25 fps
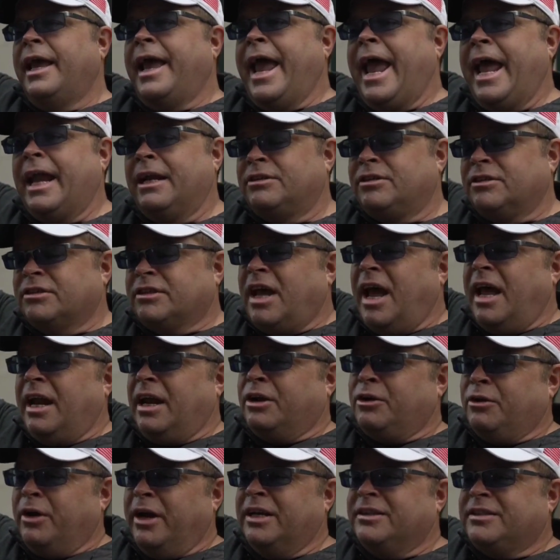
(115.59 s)
And it's just kind
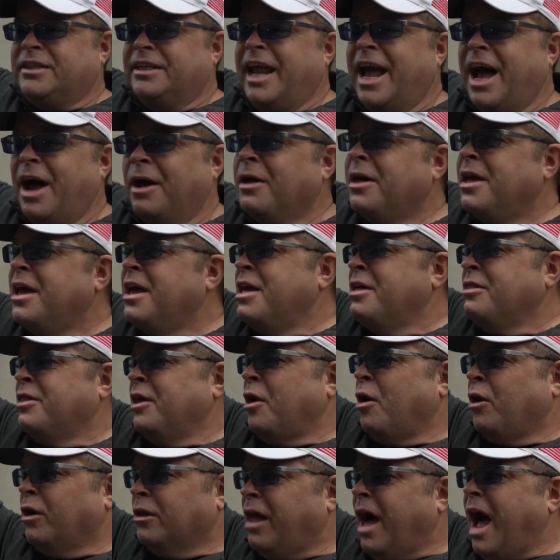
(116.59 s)
of crazy now
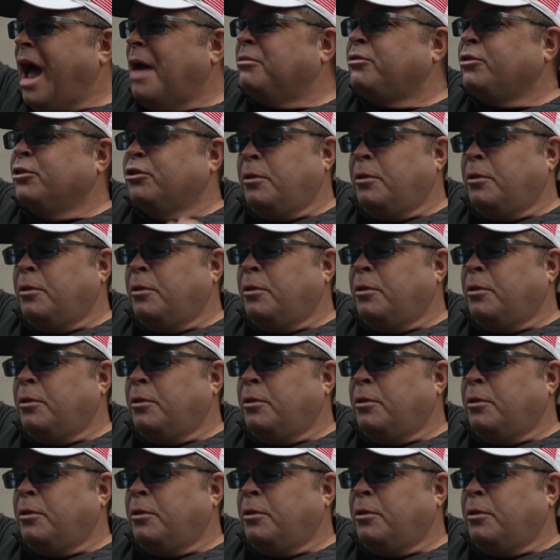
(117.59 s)
that our lives